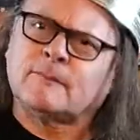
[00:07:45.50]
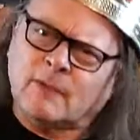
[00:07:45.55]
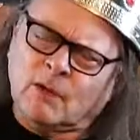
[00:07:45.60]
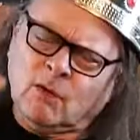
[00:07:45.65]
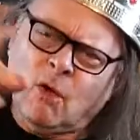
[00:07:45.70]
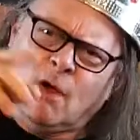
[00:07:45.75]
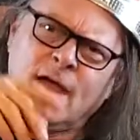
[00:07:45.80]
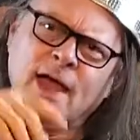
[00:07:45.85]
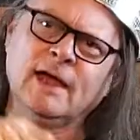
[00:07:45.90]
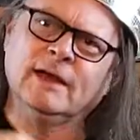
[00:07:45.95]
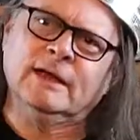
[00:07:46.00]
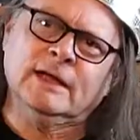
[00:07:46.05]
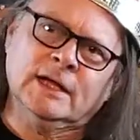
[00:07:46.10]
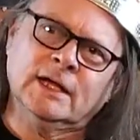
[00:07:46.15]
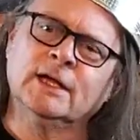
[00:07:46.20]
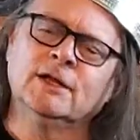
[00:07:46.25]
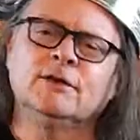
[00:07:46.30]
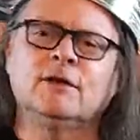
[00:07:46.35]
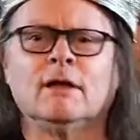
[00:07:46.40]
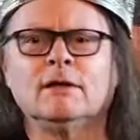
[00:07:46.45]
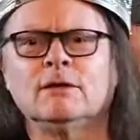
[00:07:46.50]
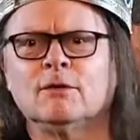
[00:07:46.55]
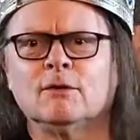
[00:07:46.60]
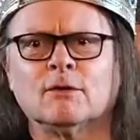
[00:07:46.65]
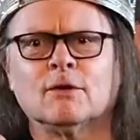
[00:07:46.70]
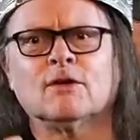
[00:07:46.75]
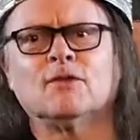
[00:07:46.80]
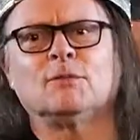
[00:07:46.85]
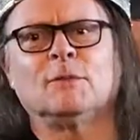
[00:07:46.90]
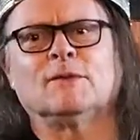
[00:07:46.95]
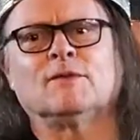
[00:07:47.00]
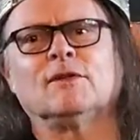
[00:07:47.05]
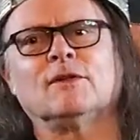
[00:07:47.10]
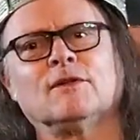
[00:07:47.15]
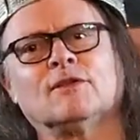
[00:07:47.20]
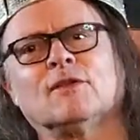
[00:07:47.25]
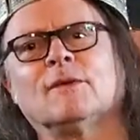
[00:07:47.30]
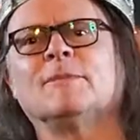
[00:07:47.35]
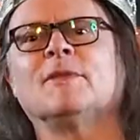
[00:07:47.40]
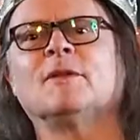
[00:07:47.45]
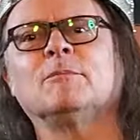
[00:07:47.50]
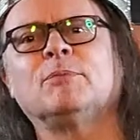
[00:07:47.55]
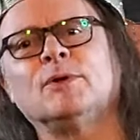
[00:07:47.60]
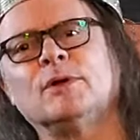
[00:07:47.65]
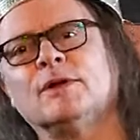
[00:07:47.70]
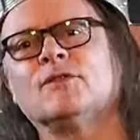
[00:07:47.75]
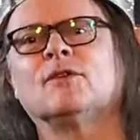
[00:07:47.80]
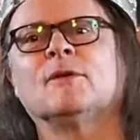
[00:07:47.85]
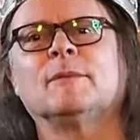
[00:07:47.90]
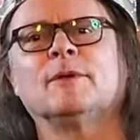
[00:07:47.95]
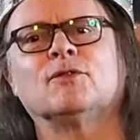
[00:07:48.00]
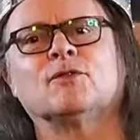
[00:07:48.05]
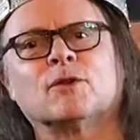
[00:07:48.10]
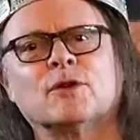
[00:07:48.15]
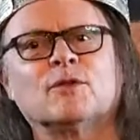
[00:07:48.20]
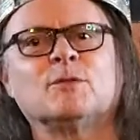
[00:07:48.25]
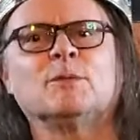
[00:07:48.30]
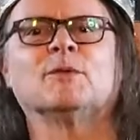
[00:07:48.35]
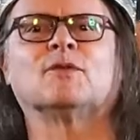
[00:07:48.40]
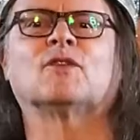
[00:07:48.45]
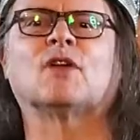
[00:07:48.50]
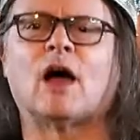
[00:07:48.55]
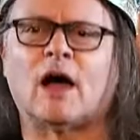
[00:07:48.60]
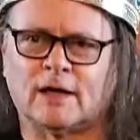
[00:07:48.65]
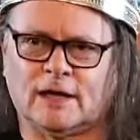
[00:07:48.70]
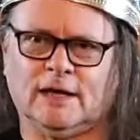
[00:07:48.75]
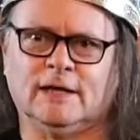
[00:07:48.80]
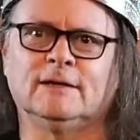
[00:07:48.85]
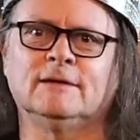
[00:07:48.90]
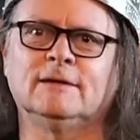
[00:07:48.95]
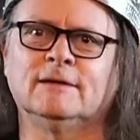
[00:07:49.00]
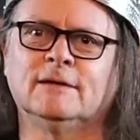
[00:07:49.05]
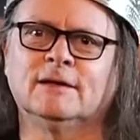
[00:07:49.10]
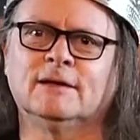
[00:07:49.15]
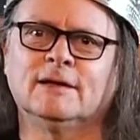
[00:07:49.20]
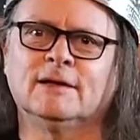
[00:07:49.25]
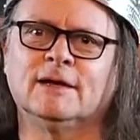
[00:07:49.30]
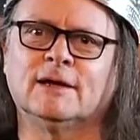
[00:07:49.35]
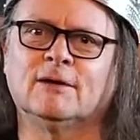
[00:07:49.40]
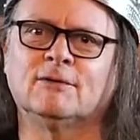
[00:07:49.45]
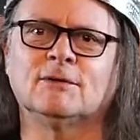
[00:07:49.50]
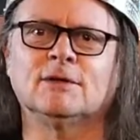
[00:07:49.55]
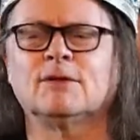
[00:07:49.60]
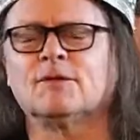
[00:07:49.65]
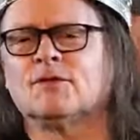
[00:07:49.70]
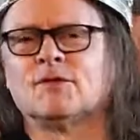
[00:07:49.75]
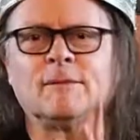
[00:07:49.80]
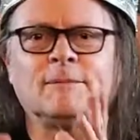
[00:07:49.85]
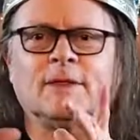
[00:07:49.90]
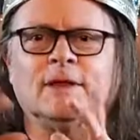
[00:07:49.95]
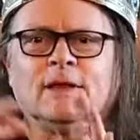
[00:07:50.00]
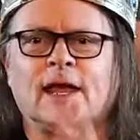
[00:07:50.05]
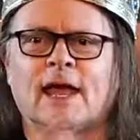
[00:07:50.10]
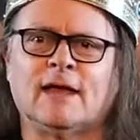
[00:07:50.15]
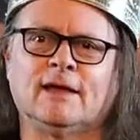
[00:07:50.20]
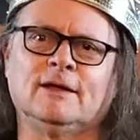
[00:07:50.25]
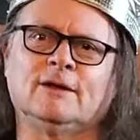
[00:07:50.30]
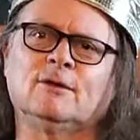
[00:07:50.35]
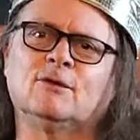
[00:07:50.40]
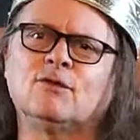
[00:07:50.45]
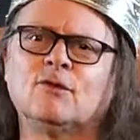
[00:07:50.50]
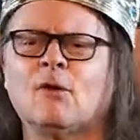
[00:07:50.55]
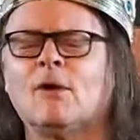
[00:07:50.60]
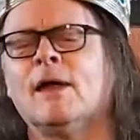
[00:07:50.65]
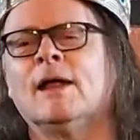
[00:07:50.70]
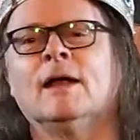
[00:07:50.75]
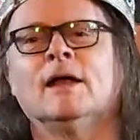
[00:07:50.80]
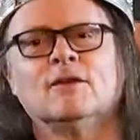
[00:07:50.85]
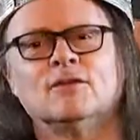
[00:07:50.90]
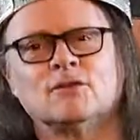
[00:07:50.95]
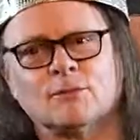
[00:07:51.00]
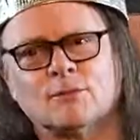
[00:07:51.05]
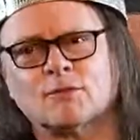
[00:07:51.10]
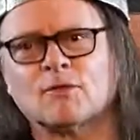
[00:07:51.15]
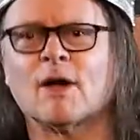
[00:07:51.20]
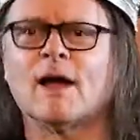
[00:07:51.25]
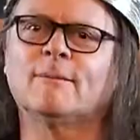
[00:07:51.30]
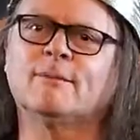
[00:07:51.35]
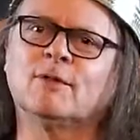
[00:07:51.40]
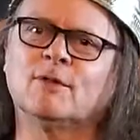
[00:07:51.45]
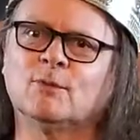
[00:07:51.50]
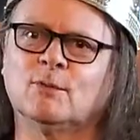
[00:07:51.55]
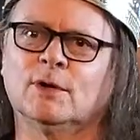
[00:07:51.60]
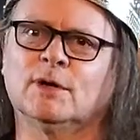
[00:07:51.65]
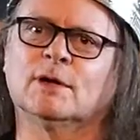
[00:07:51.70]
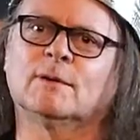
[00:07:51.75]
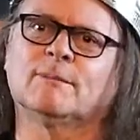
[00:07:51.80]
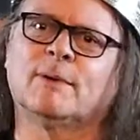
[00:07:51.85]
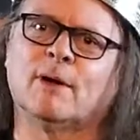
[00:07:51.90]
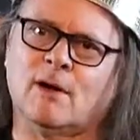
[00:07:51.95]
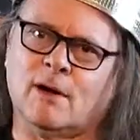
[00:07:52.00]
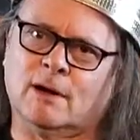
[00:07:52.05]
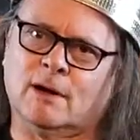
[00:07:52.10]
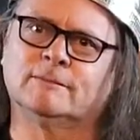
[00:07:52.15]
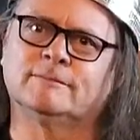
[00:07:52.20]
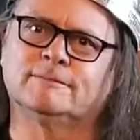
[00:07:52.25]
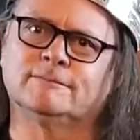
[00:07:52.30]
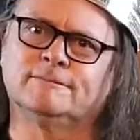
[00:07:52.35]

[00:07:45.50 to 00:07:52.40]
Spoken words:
go ahead. A little Christmas, a little something put in somebody's Christmas stocking. You know, a little something. Yeah, you know, just go ahead, subscribe to the Wicker Bar.